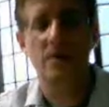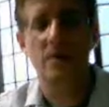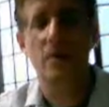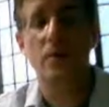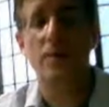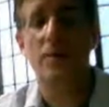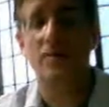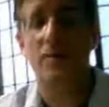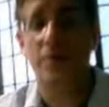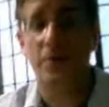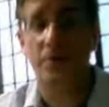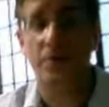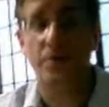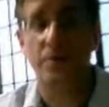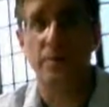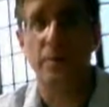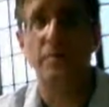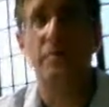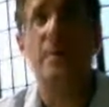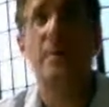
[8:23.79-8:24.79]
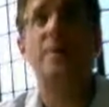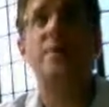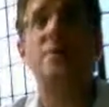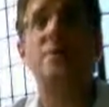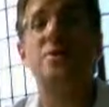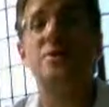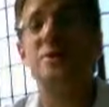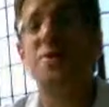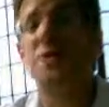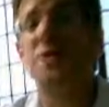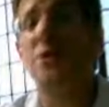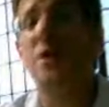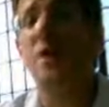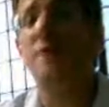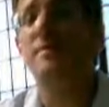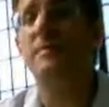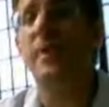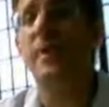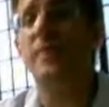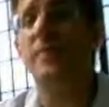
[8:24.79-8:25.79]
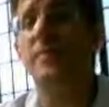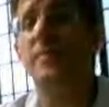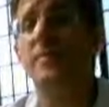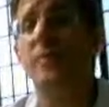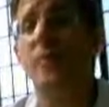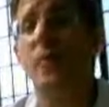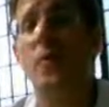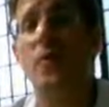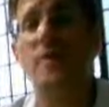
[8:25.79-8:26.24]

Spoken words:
or the middle of the groove. C sharp minor, 4,